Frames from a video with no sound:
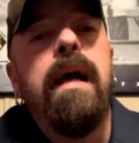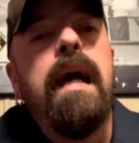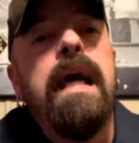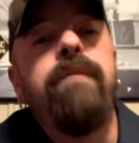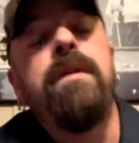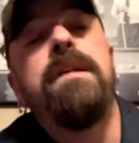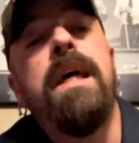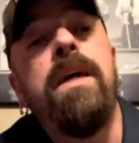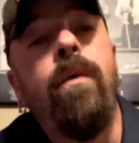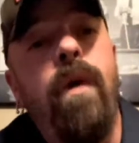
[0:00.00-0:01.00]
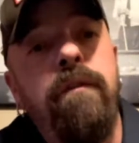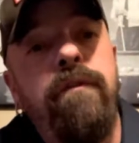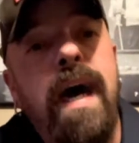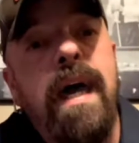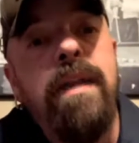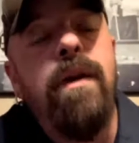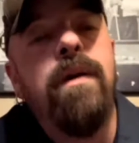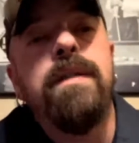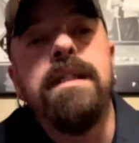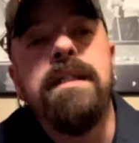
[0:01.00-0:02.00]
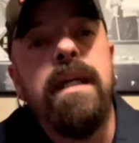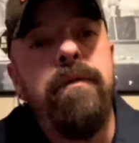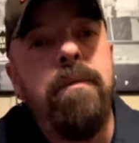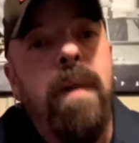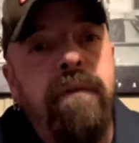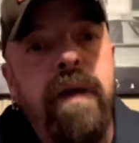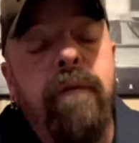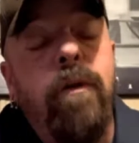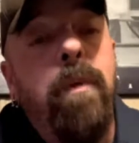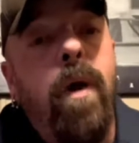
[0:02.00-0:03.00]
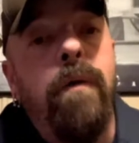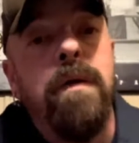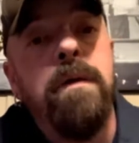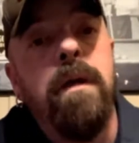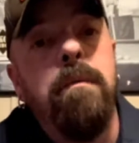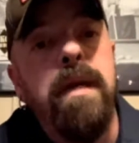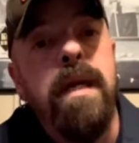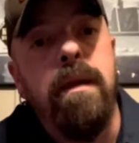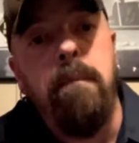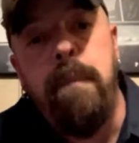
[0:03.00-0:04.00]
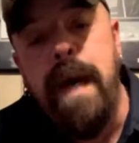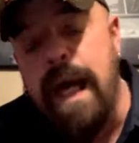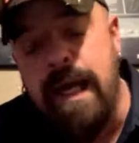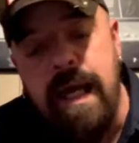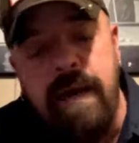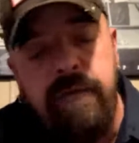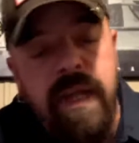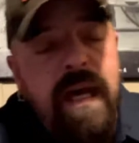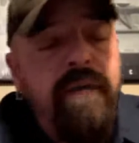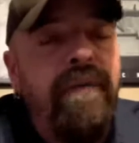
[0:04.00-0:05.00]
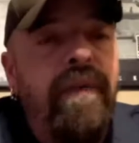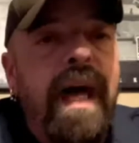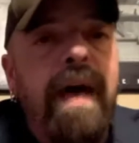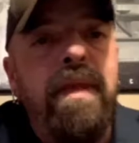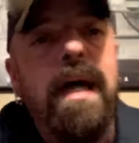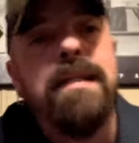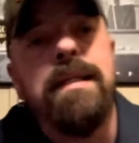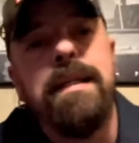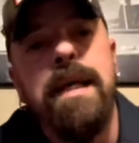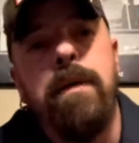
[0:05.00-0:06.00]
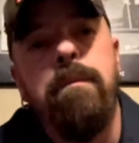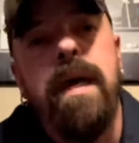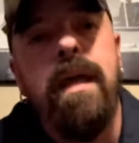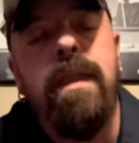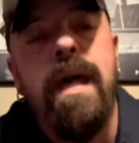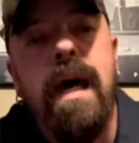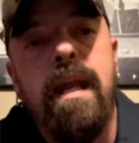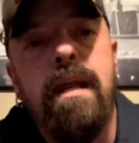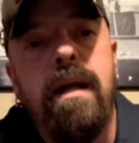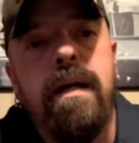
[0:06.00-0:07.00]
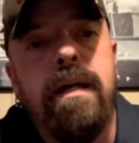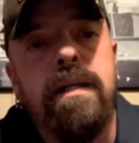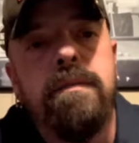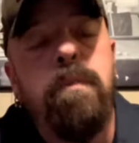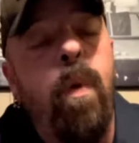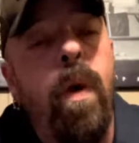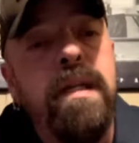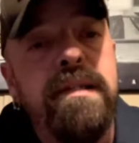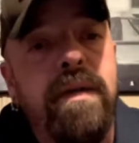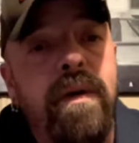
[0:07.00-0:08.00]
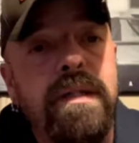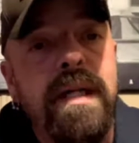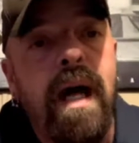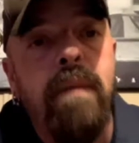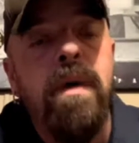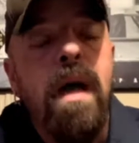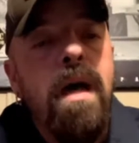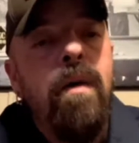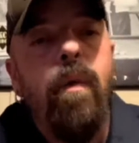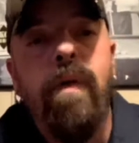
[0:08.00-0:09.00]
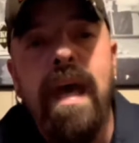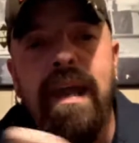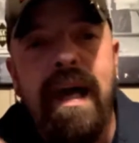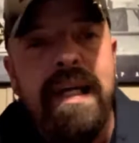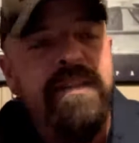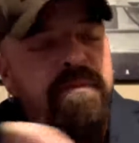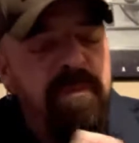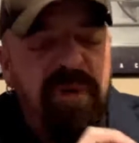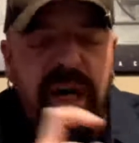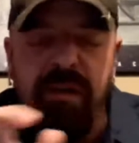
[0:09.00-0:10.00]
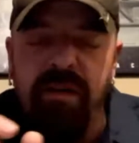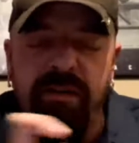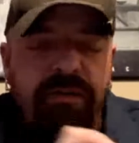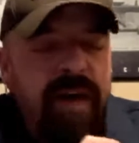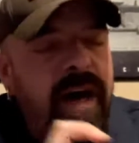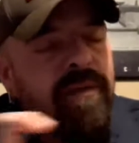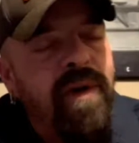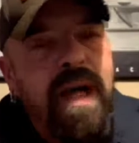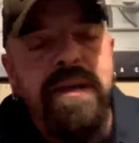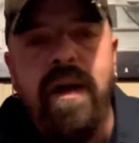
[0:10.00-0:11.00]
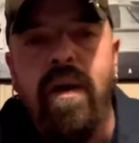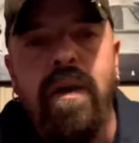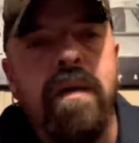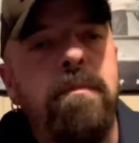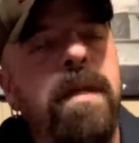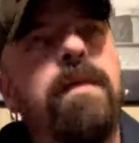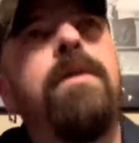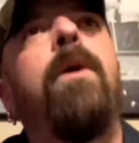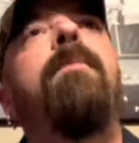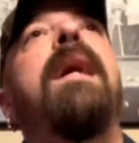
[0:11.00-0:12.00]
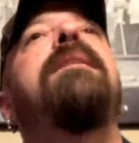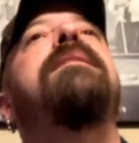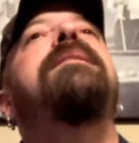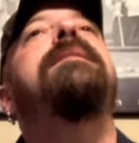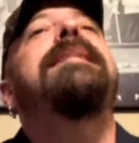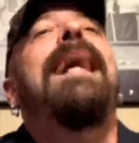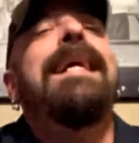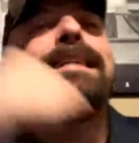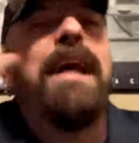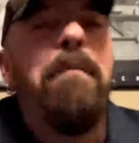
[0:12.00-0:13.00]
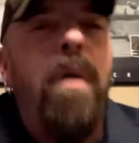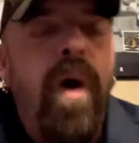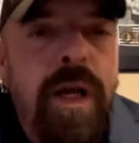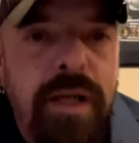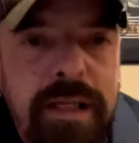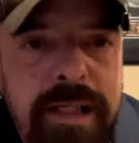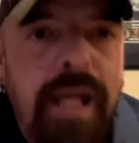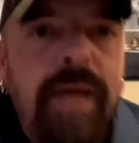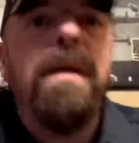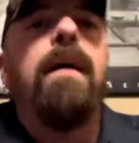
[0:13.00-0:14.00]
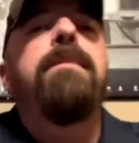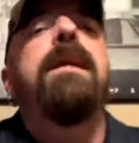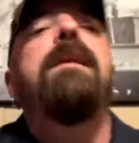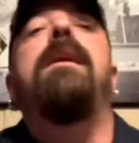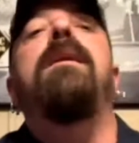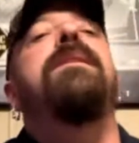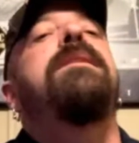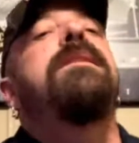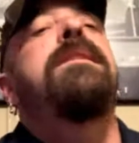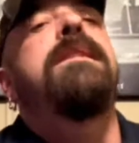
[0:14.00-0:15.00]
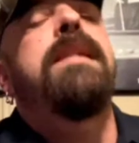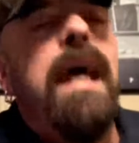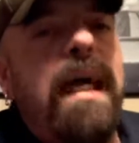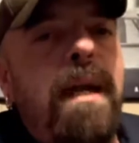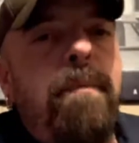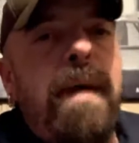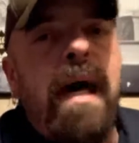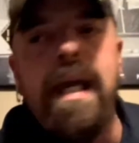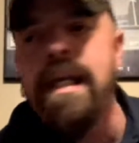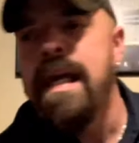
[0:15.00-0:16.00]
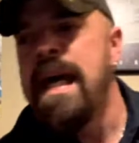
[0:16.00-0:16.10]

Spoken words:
If you say you want fatty, they're going to give you my favorite part. There's going to be the back half of that flat that has a little bit of that point still on top with that nice buttery fat right there in the middle. Oh my goodness. Guys, come on. You're killing me. I'm getting hungry just thinking about it.